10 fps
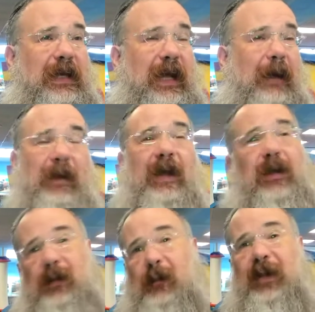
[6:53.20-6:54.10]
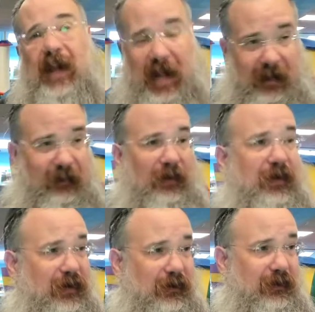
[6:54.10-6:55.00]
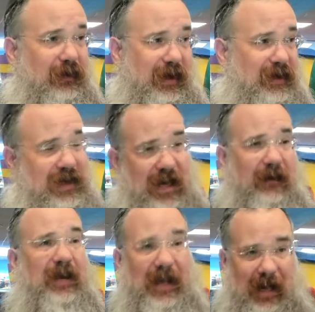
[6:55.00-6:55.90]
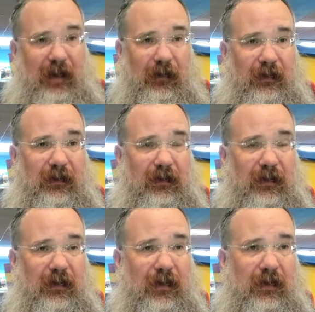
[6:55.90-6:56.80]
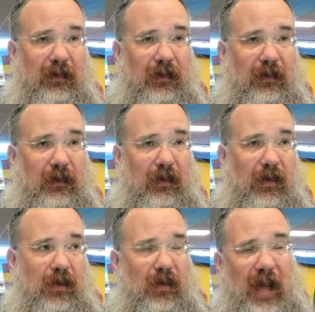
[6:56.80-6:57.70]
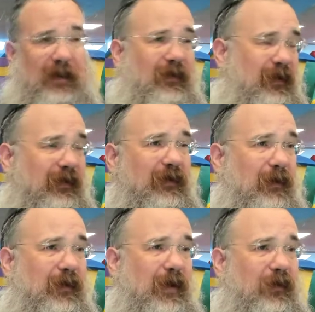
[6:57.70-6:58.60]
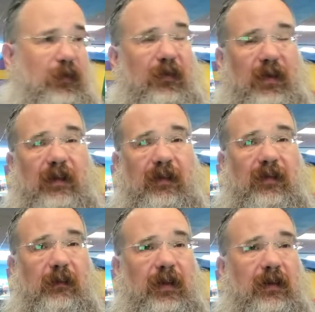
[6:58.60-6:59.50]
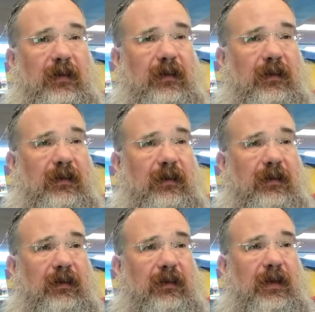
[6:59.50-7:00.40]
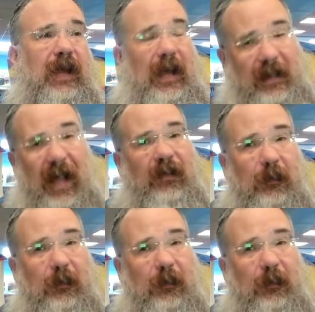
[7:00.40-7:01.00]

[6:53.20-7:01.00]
I'm not going to be able to execute and carry out that system that was presented to me. And that's